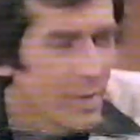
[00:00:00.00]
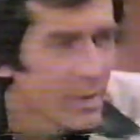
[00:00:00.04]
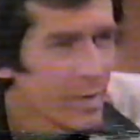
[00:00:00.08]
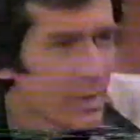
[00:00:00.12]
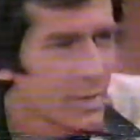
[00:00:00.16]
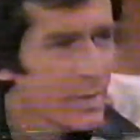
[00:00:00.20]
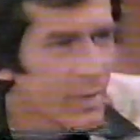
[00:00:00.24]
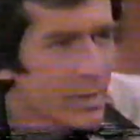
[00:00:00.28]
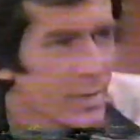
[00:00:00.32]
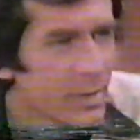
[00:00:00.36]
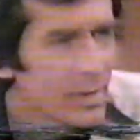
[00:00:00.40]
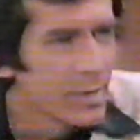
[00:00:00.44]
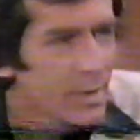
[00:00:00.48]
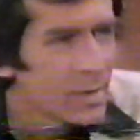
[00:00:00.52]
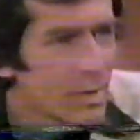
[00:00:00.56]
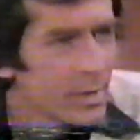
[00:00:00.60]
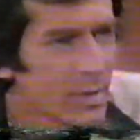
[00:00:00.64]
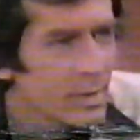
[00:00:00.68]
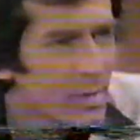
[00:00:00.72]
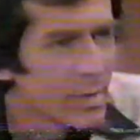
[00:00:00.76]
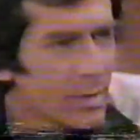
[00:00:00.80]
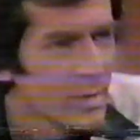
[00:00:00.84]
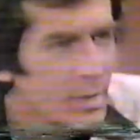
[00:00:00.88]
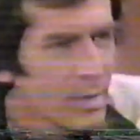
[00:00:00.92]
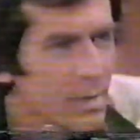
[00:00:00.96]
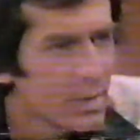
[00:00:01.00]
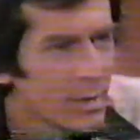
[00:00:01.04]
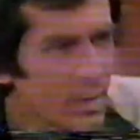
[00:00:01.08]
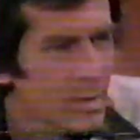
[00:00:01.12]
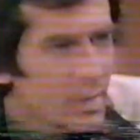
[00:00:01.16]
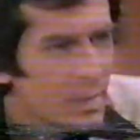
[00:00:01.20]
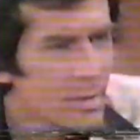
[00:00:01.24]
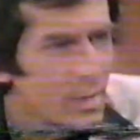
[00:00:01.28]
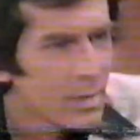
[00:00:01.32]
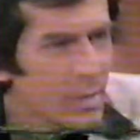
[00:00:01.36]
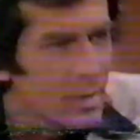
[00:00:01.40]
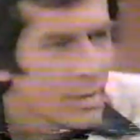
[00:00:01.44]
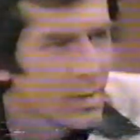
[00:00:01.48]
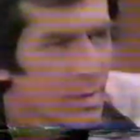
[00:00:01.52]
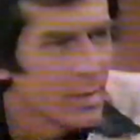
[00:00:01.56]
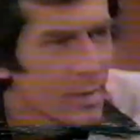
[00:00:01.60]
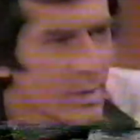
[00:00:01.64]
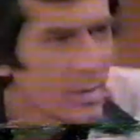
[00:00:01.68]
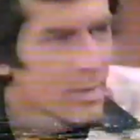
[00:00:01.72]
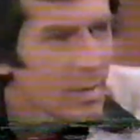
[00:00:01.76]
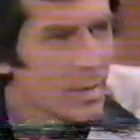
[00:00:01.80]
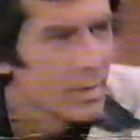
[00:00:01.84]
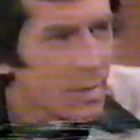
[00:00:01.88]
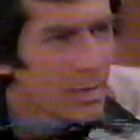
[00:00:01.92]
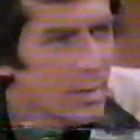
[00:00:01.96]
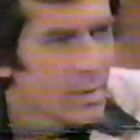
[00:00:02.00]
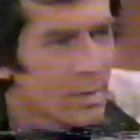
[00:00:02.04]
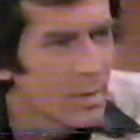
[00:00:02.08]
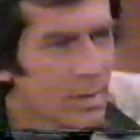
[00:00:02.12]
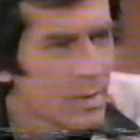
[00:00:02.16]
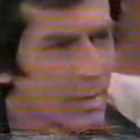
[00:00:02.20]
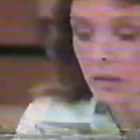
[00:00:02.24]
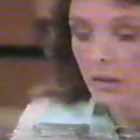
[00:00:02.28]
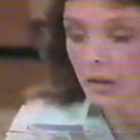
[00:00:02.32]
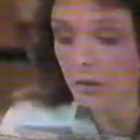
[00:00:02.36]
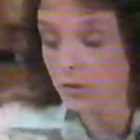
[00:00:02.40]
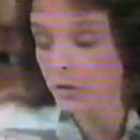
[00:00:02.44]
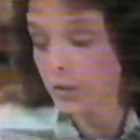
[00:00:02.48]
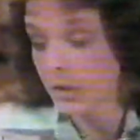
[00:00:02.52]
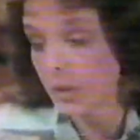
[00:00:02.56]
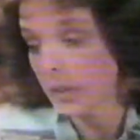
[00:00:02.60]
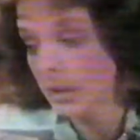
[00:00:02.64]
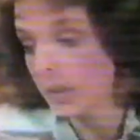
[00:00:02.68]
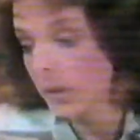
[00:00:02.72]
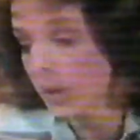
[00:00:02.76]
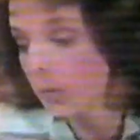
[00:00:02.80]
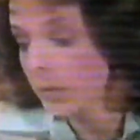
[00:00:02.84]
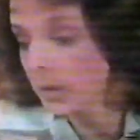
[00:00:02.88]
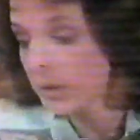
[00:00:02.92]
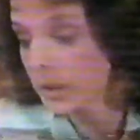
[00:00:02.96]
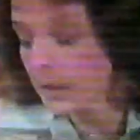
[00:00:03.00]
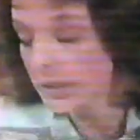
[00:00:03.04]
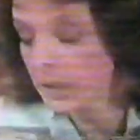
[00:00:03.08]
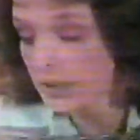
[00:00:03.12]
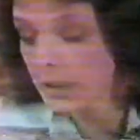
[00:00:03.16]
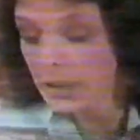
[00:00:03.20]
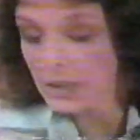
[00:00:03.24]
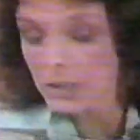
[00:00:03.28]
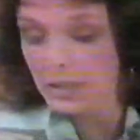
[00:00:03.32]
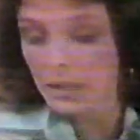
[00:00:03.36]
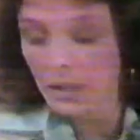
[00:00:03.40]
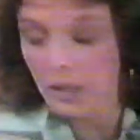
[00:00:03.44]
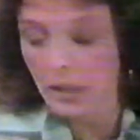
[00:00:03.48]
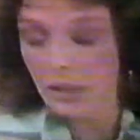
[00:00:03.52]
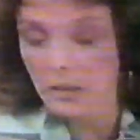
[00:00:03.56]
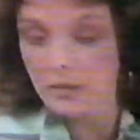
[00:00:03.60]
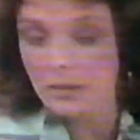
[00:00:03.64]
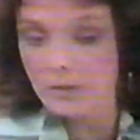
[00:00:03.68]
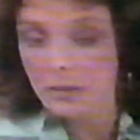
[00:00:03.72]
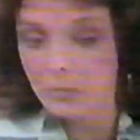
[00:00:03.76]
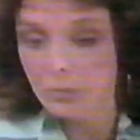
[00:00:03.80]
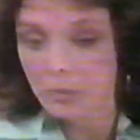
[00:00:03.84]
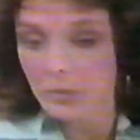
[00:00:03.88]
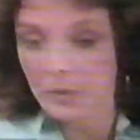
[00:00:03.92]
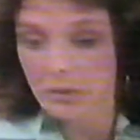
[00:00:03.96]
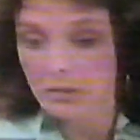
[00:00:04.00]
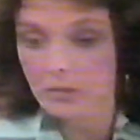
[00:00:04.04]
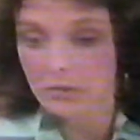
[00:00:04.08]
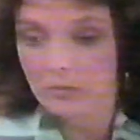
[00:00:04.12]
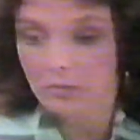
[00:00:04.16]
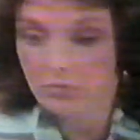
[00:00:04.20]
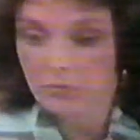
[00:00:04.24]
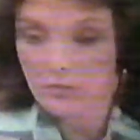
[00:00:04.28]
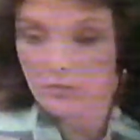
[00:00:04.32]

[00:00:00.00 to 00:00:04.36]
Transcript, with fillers: No, no, it had nothing to do with that. She didn't go into details, but